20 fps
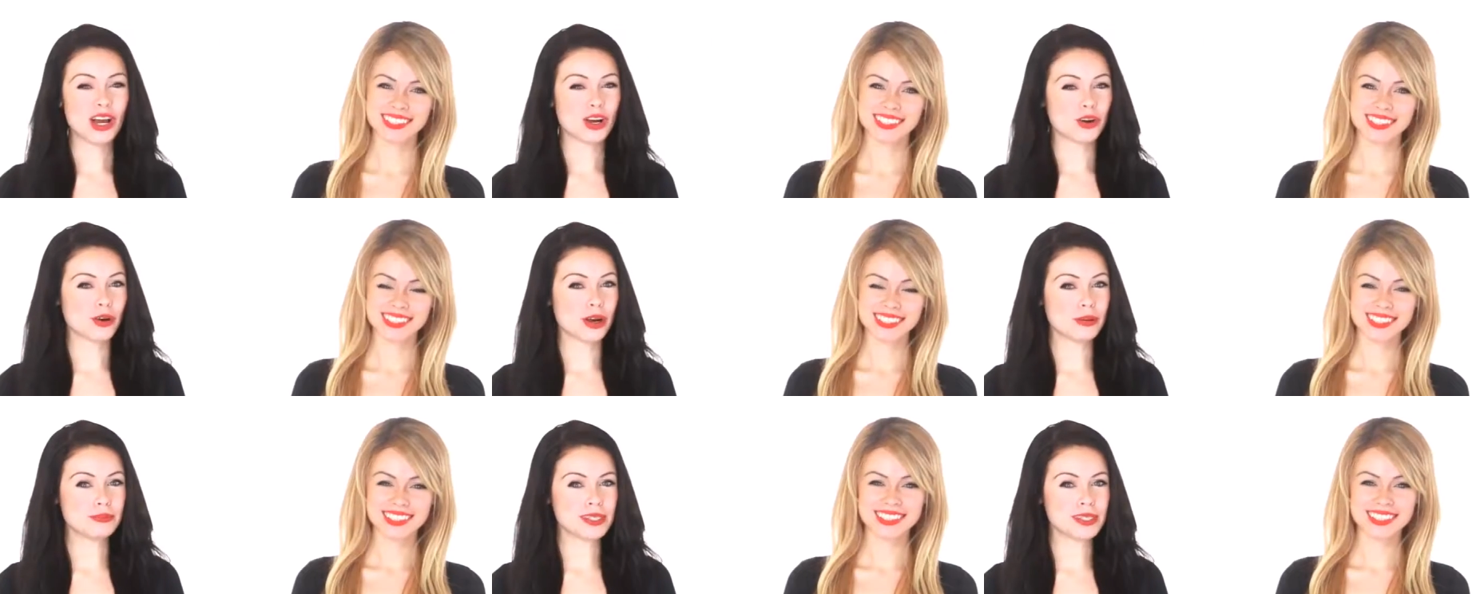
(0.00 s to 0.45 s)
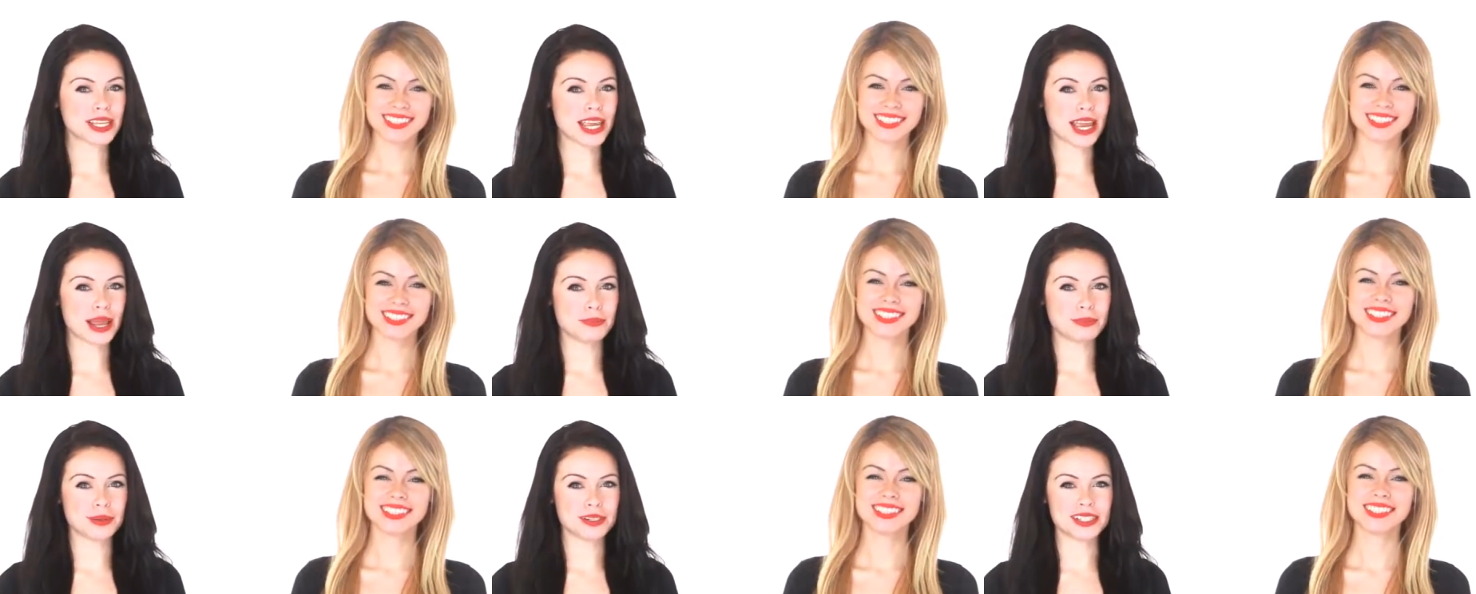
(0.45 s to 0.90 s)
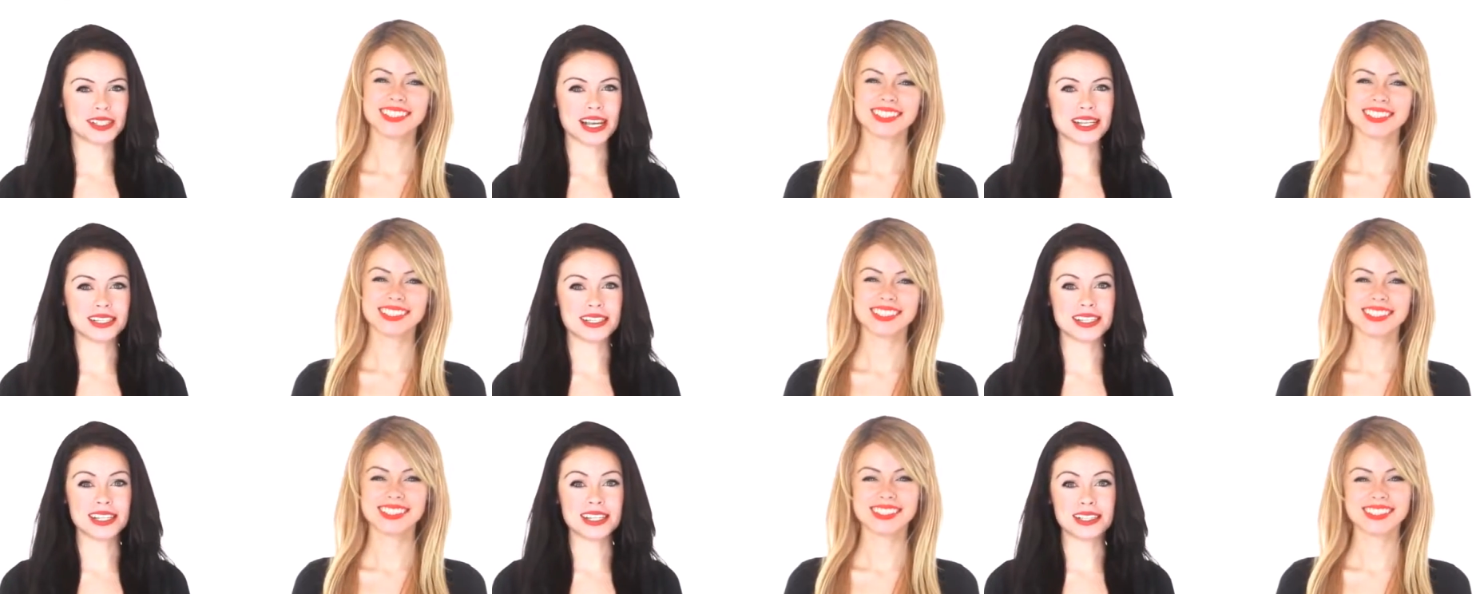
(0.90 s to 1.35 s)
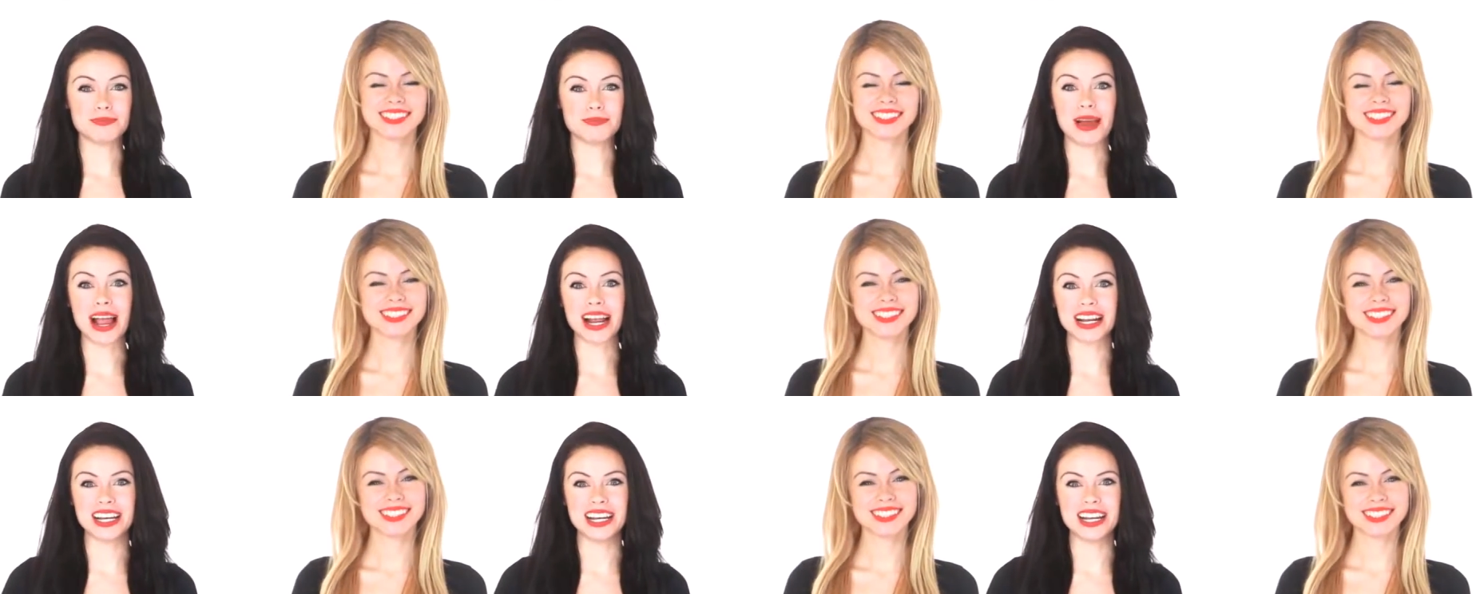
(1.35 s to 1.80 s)
Speaker 1: CribScan presents this
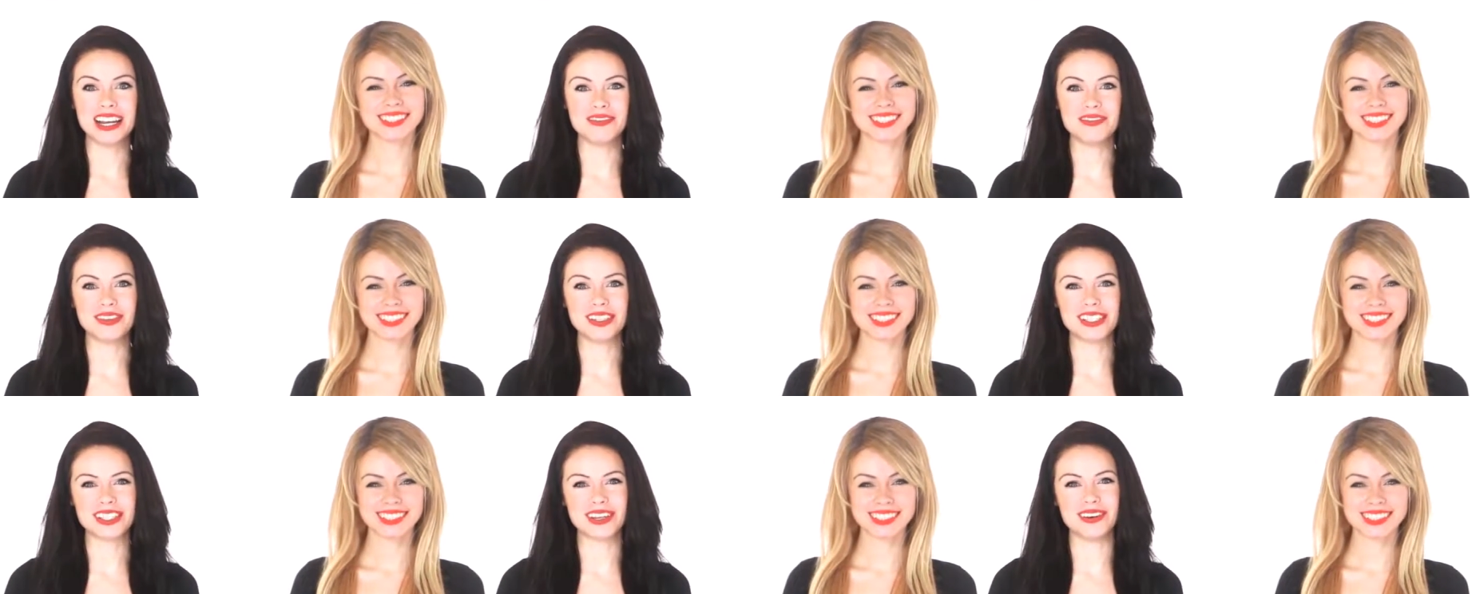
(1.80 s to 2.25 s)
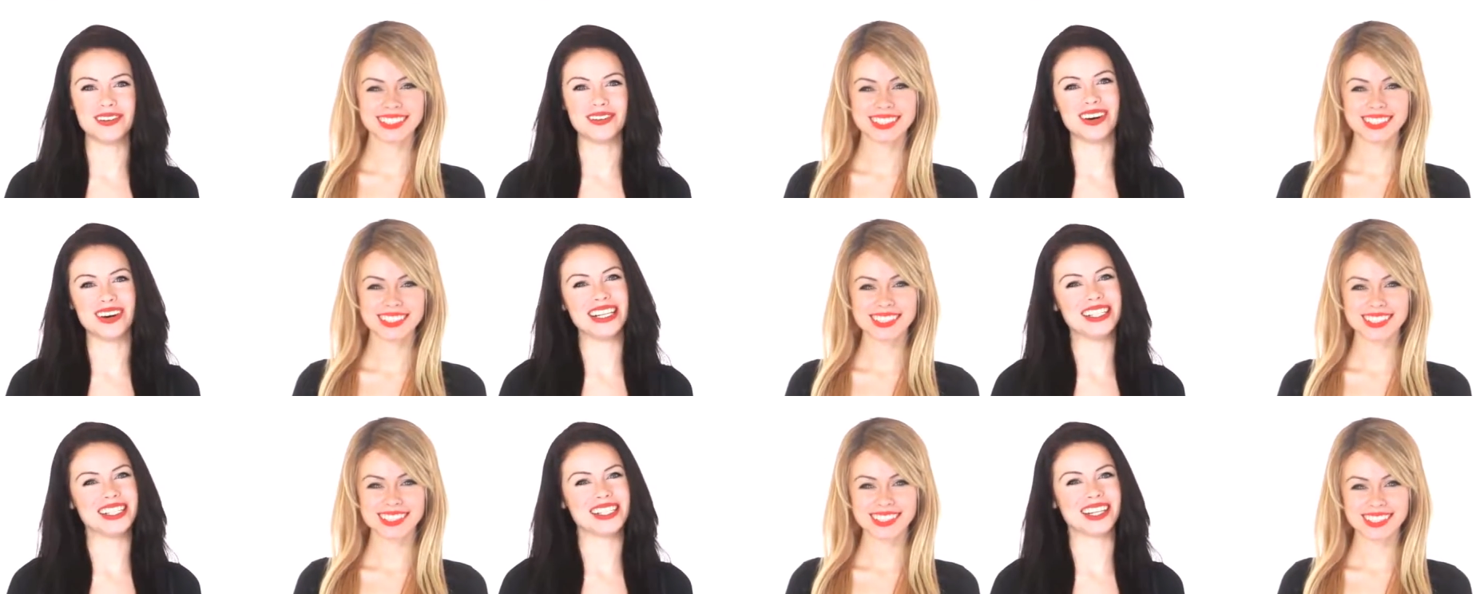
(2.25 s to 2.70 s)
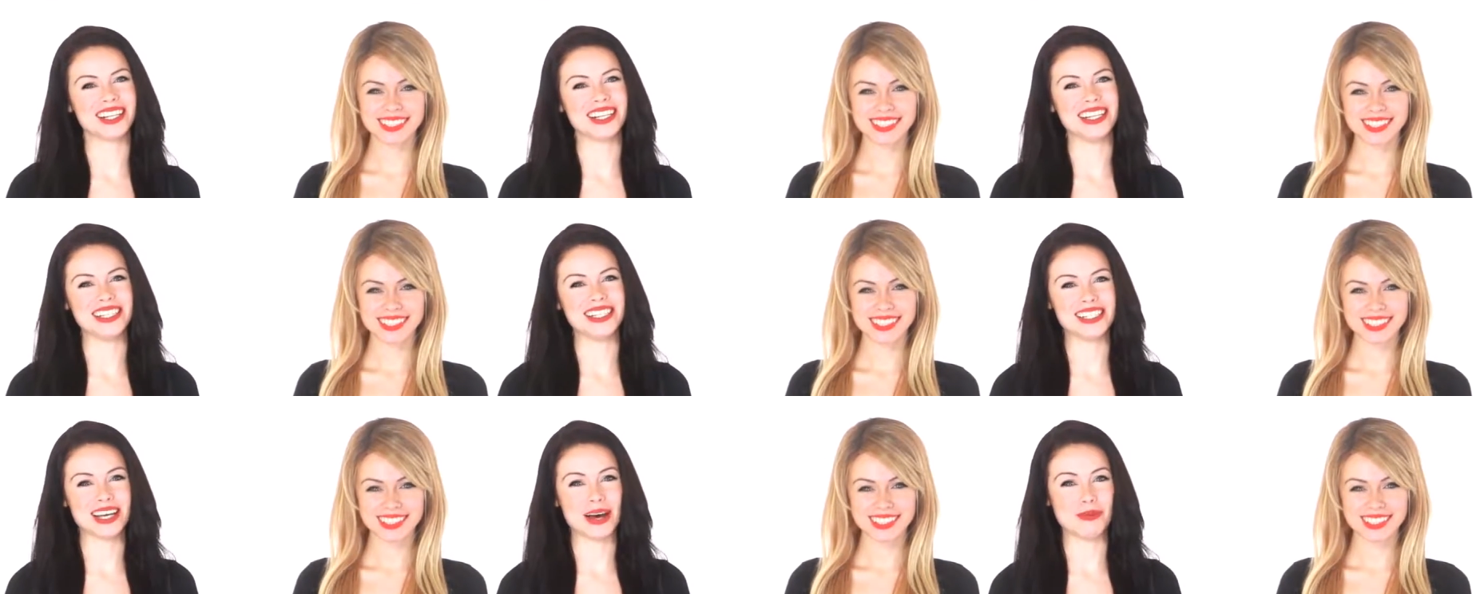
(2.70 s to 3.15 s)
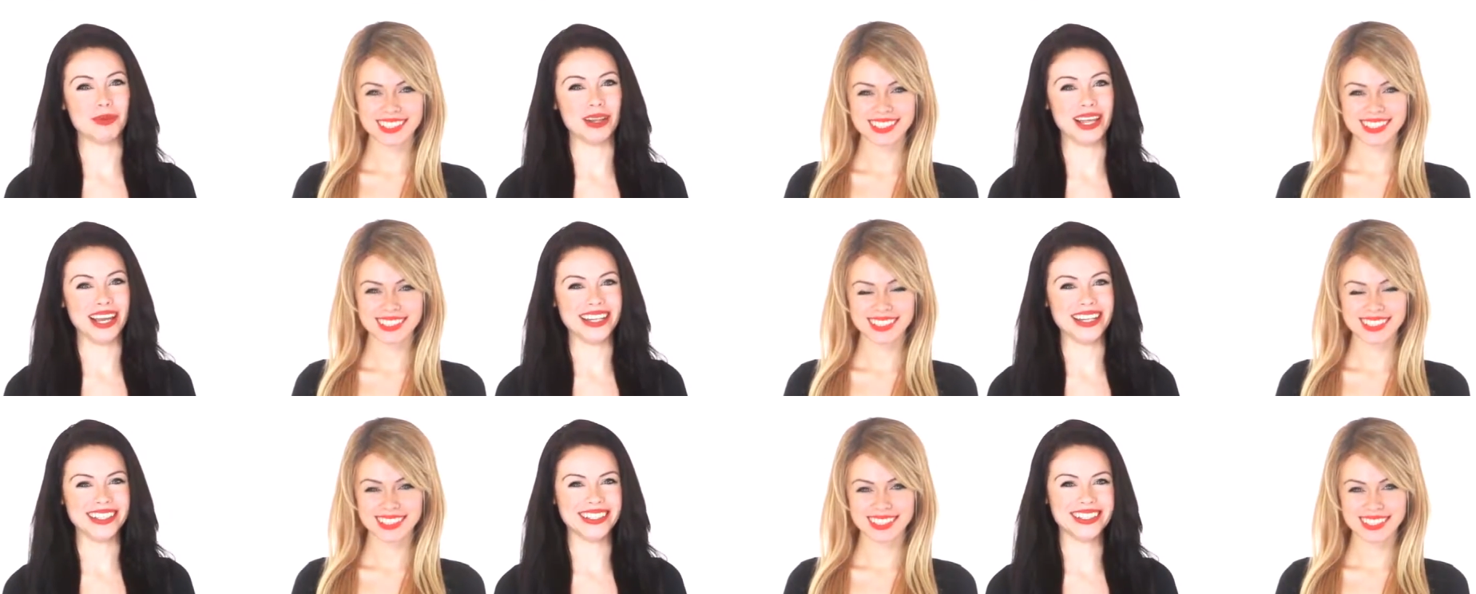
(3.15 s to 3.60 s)
magnificent rental in
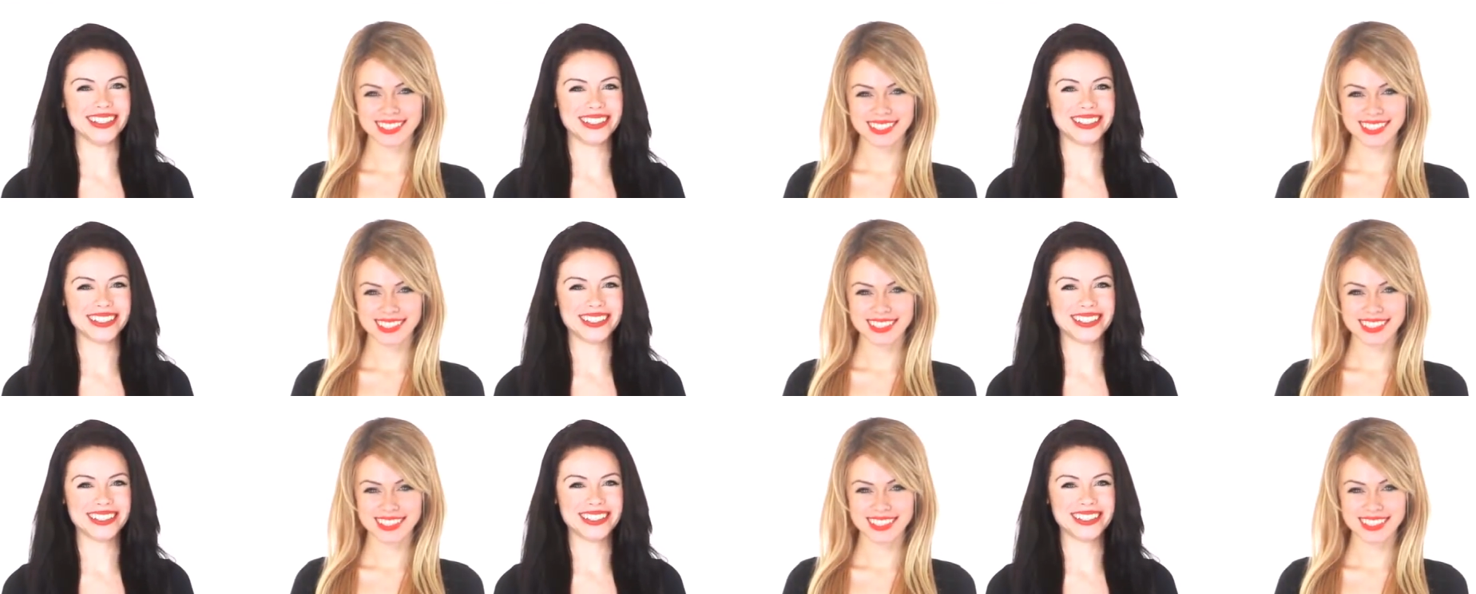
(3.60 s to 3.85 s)
Dublin.